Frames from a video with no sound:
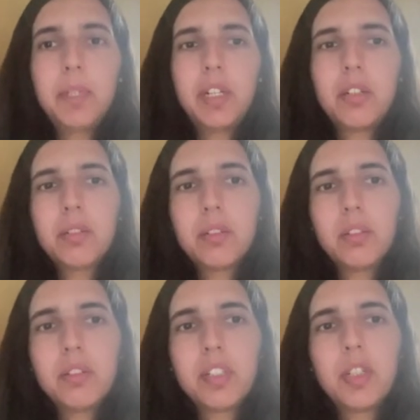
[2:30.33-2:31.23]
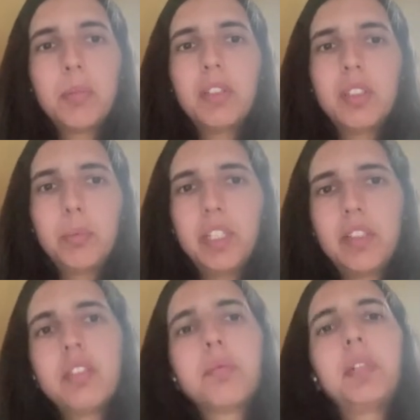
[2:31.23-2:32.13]
we are also concerned about the
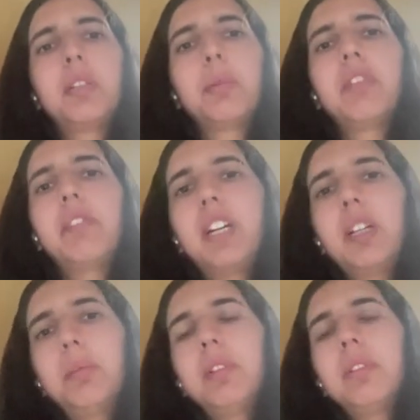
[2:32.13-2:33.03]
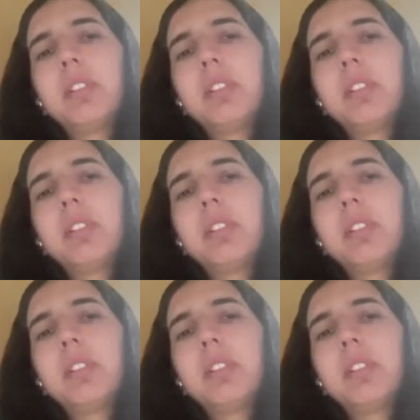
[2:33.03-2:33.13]
dependence between variables,